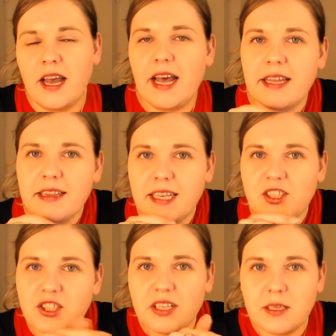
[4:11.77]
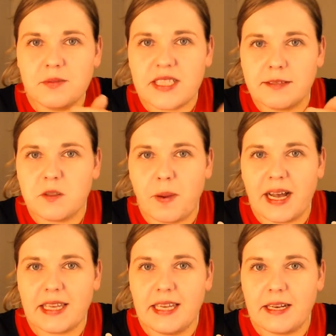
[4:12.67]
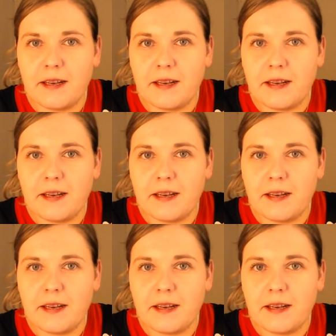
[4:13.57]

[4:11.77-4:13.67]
and they tuck themselves back in.